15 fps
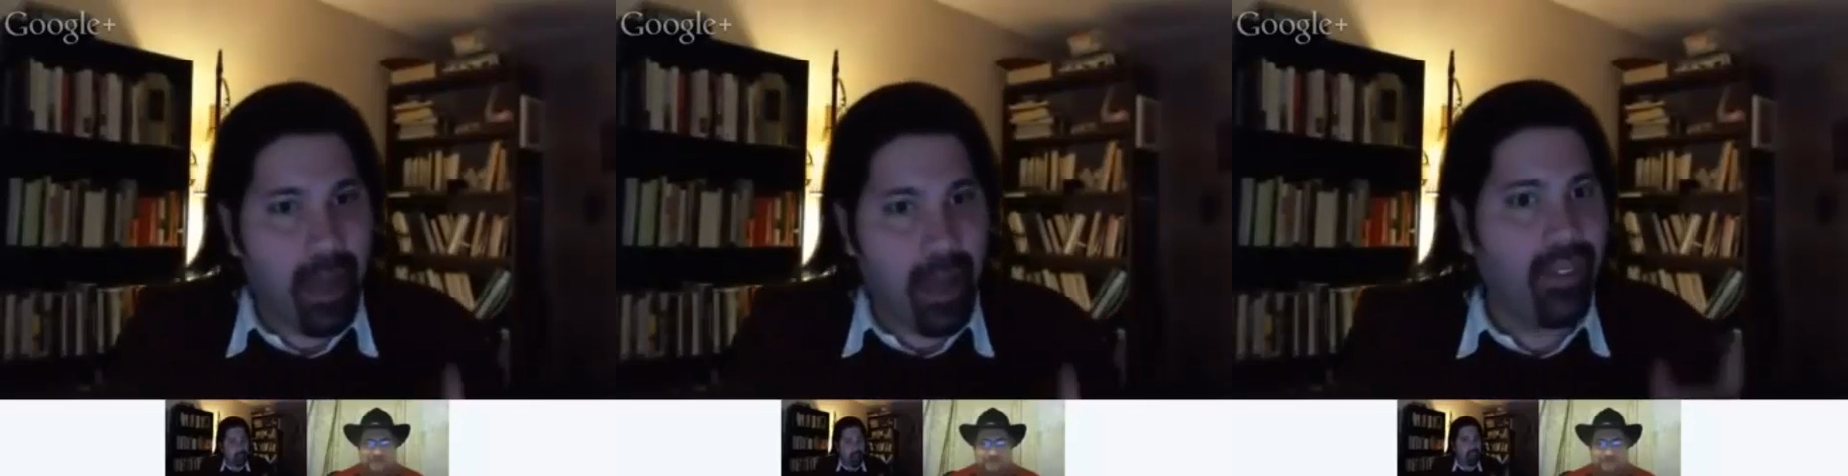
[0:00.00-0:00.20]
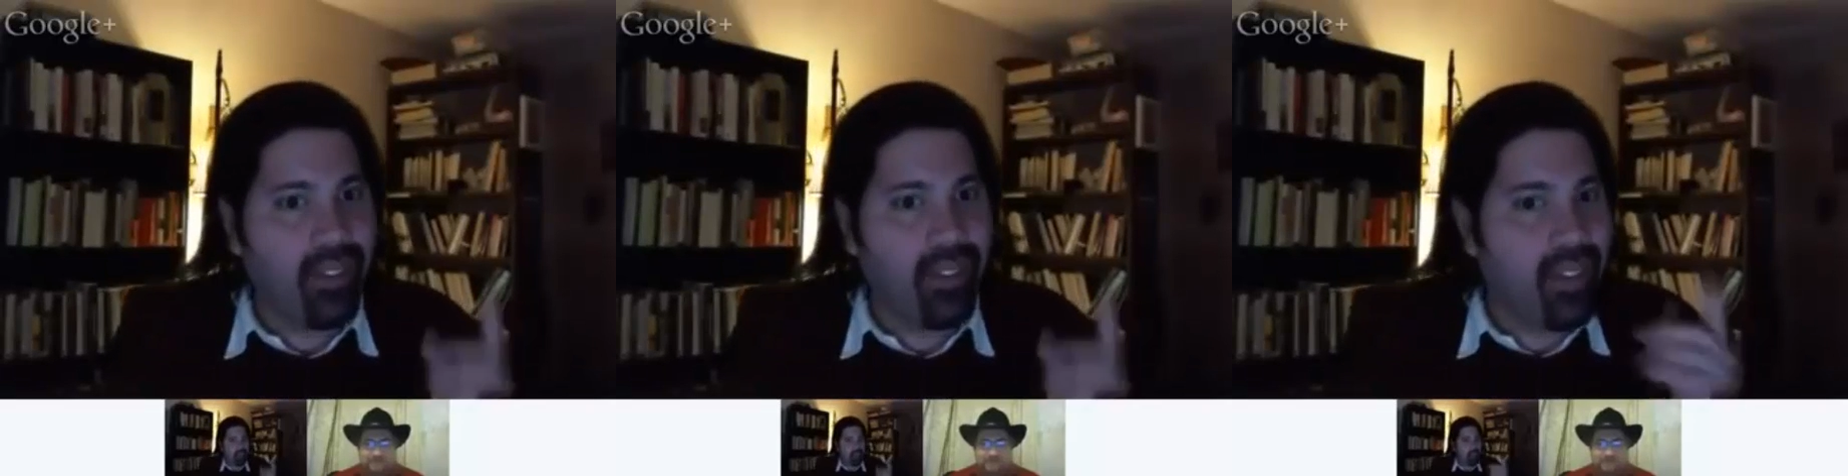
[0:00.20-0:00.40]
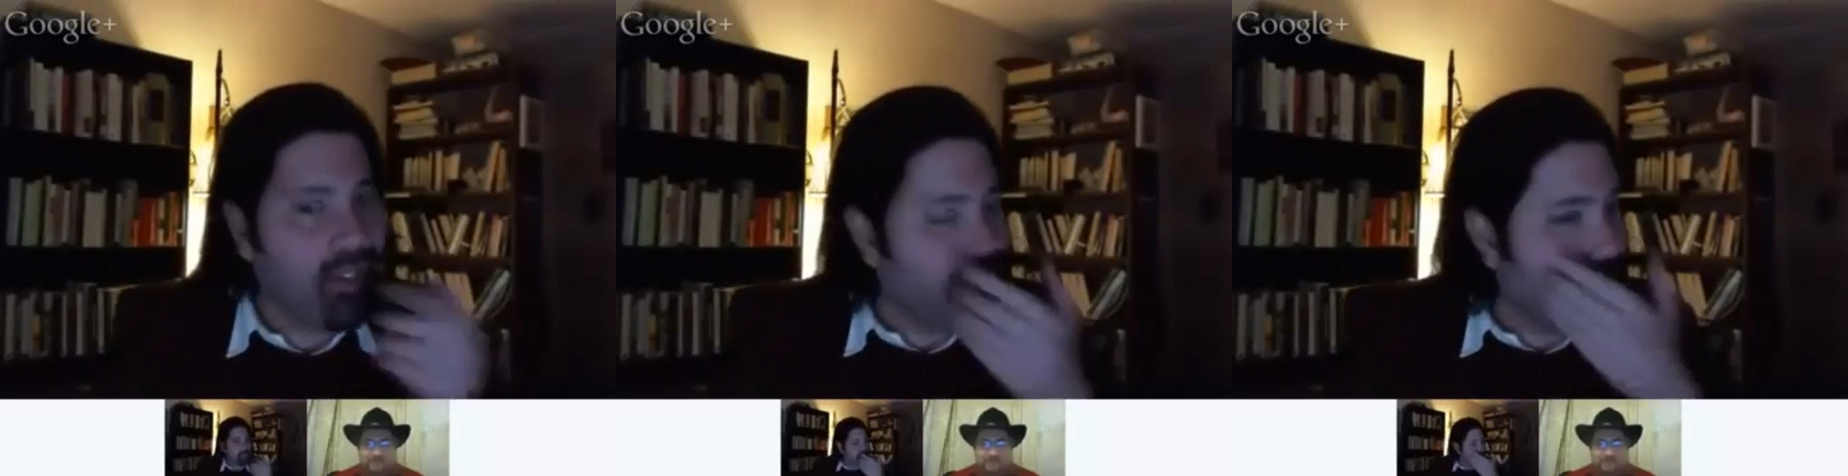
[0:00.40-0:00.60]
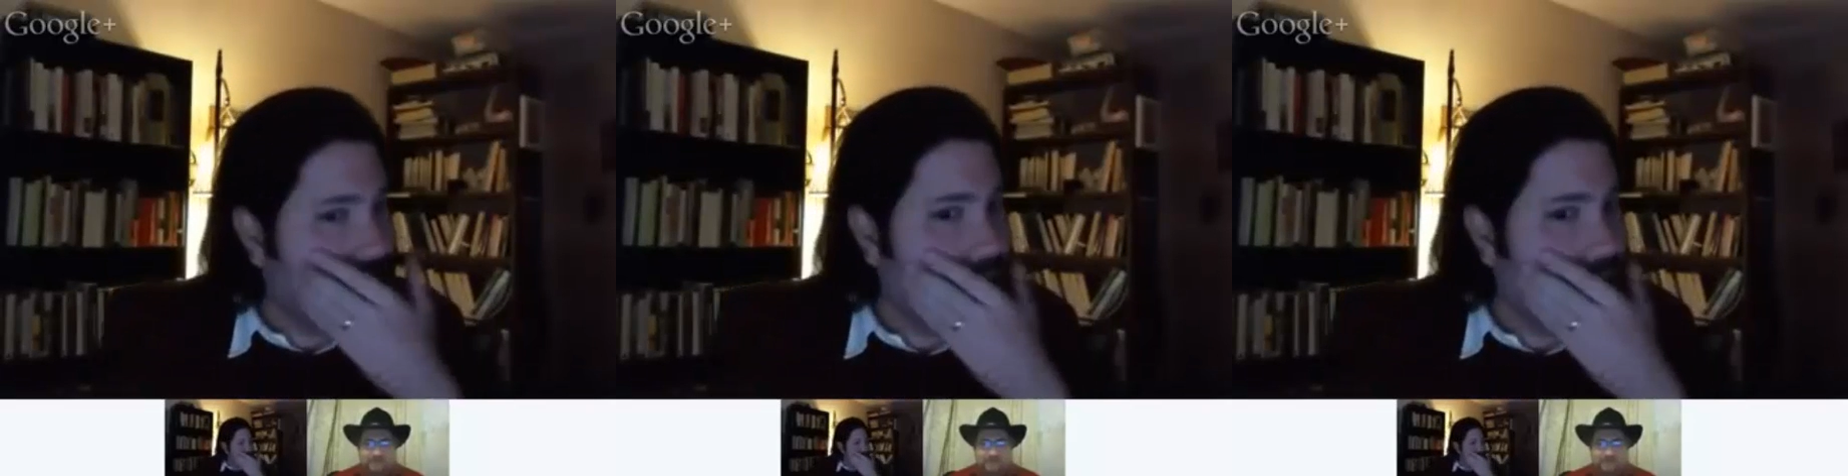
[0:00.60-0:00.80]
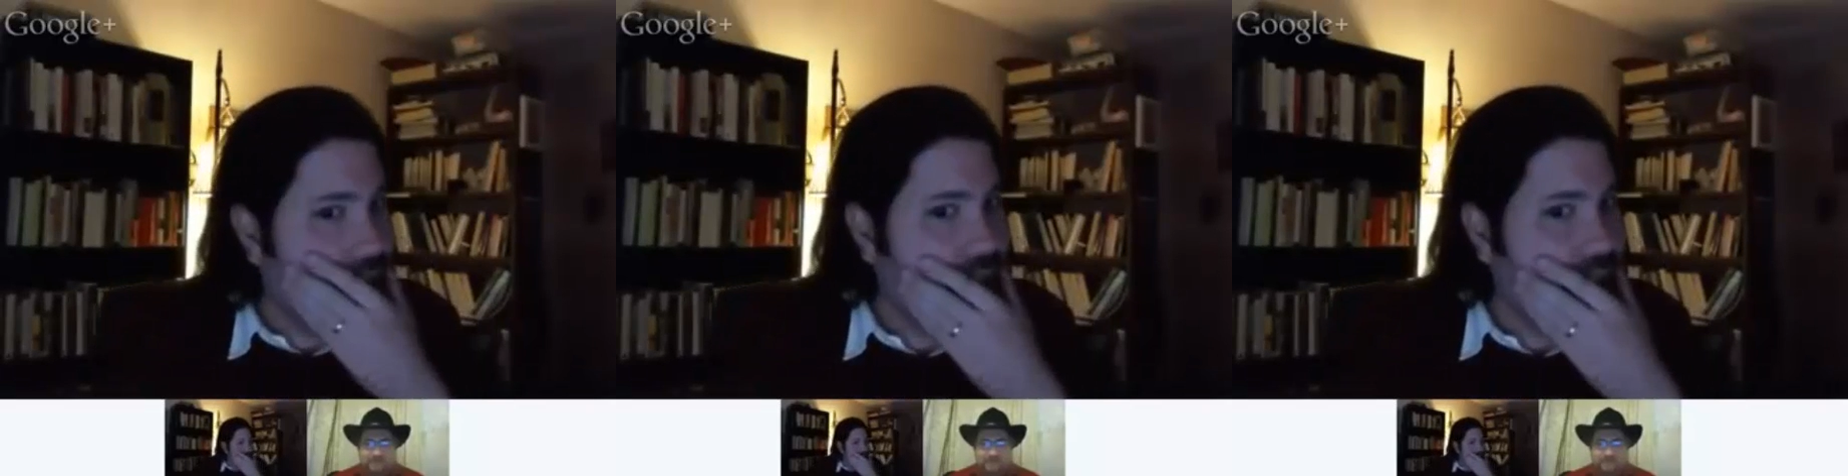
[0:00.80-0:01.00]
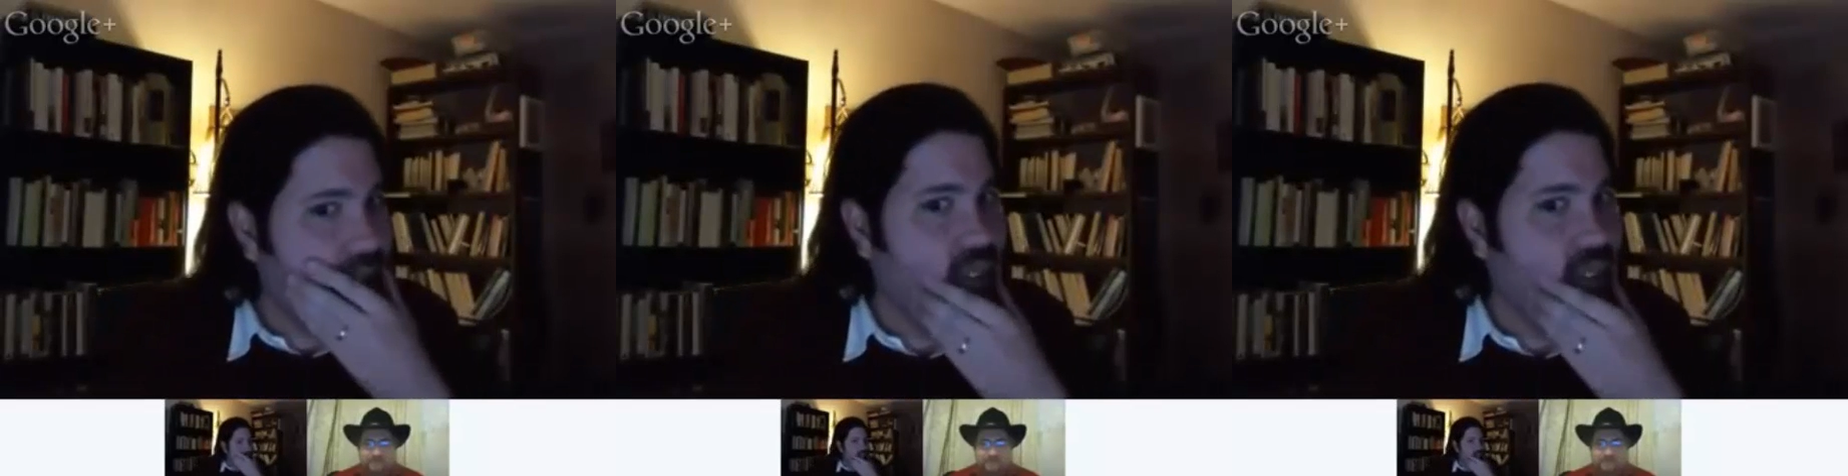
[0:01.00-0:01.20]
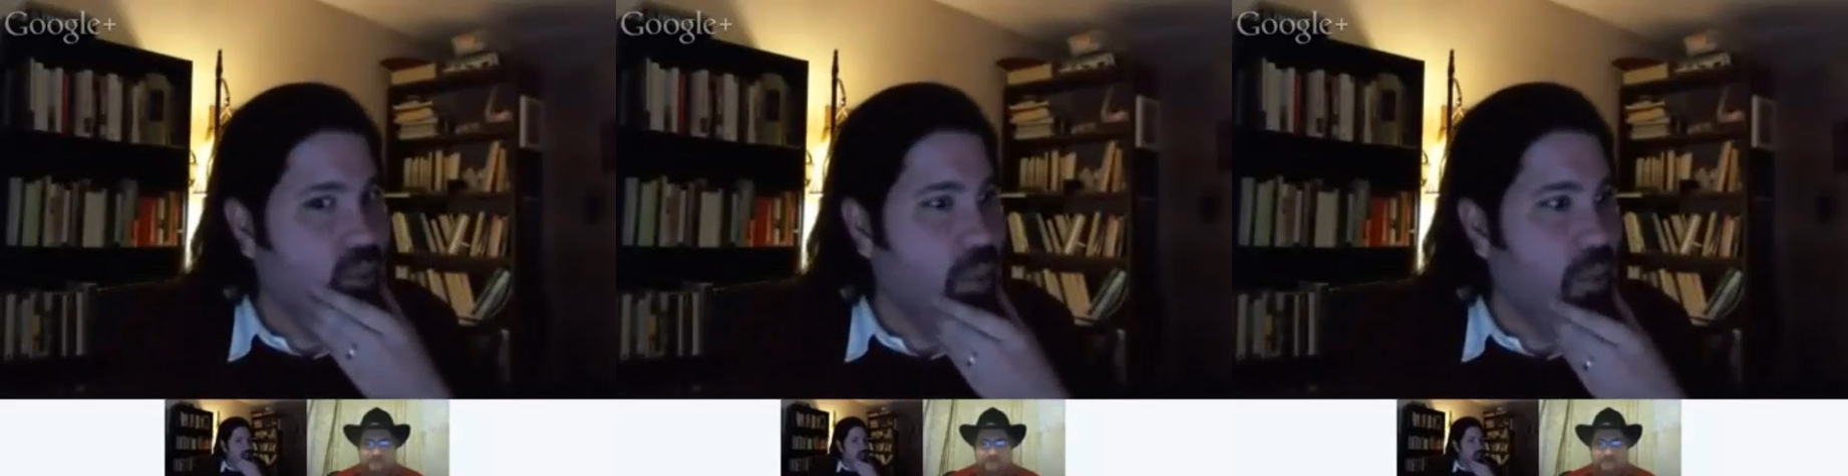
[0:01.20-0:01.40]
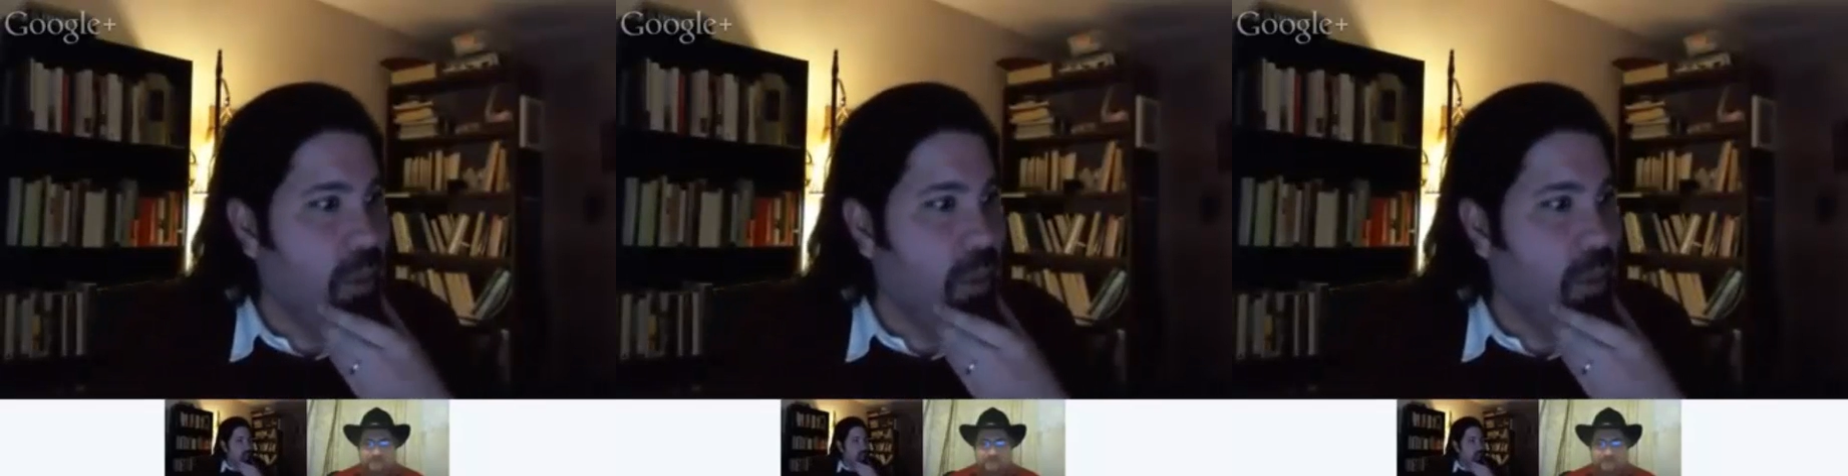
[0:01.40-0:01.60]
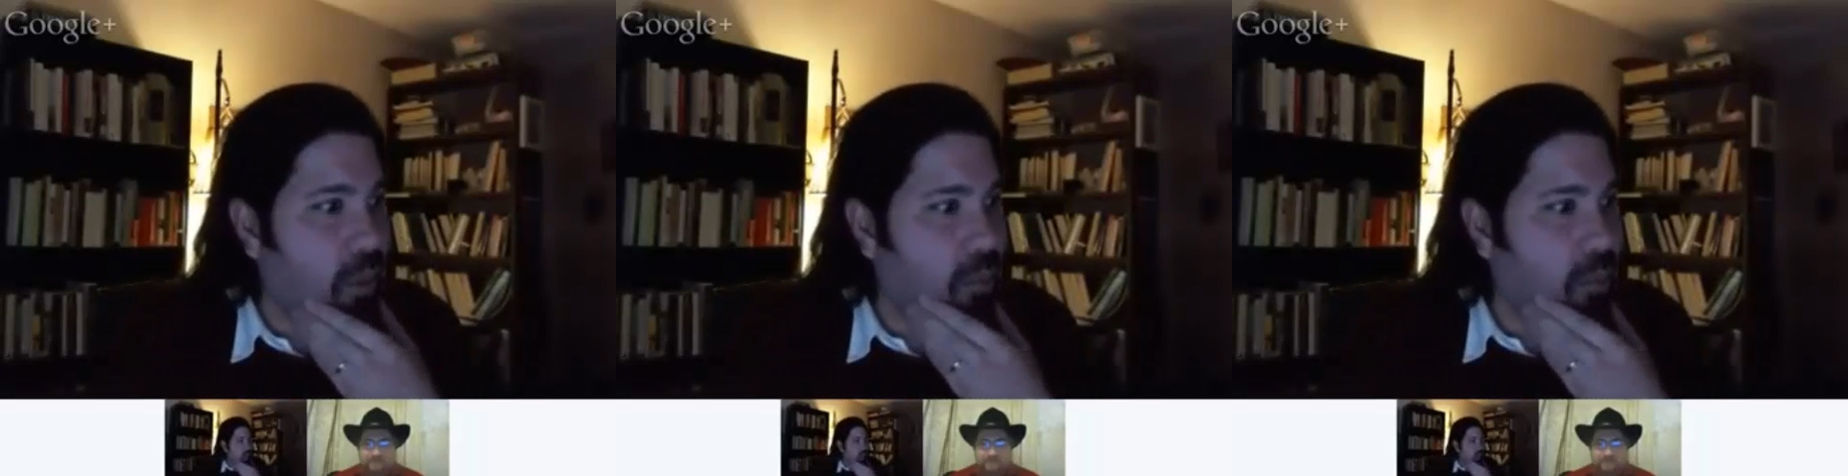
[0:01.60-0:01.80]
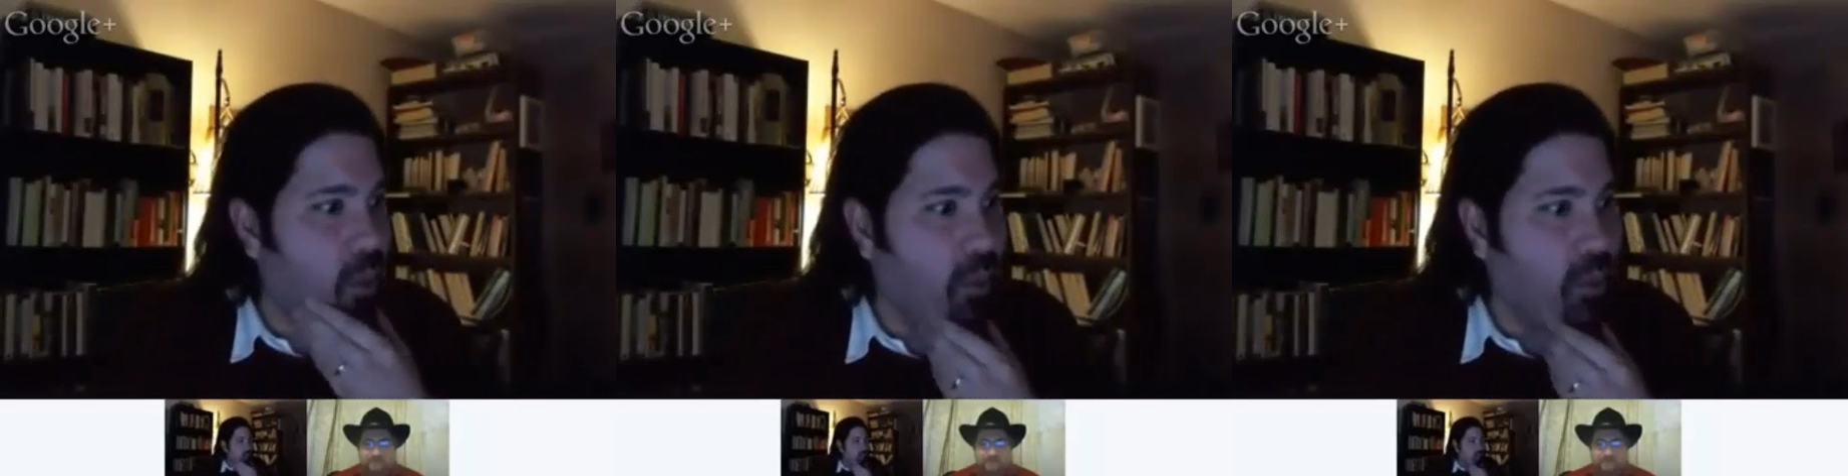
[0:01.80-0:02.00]
and this, I guess this would be my one
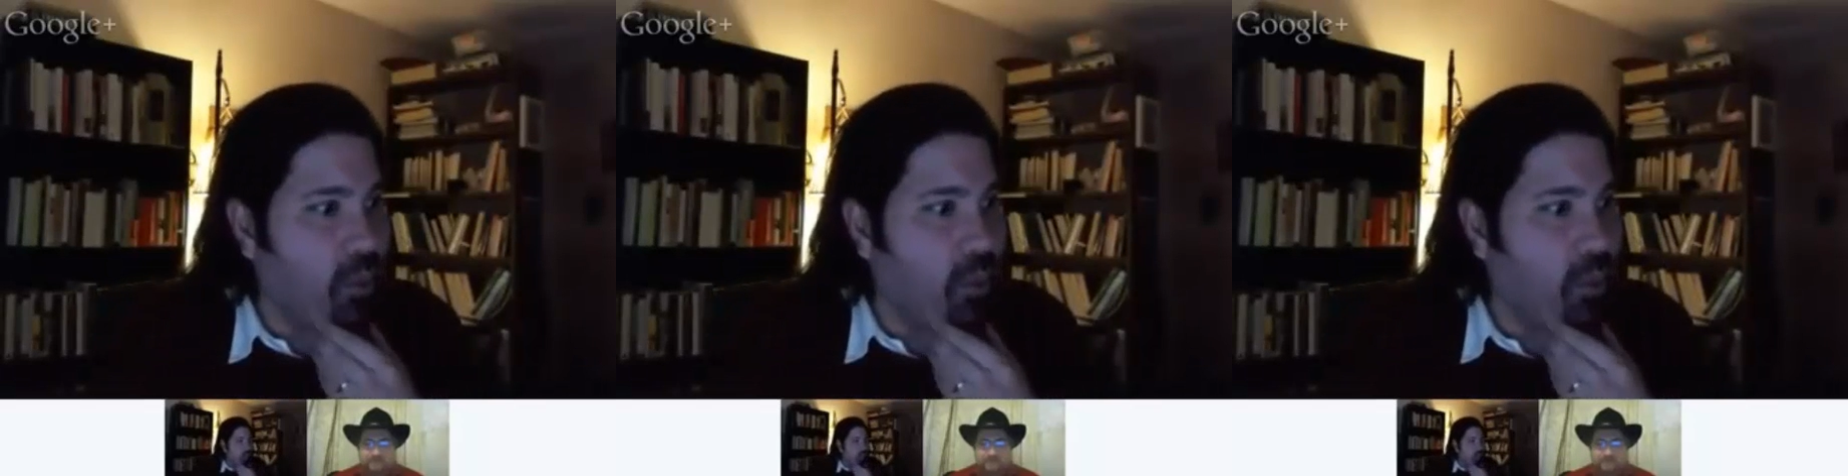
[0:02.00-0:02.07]
point,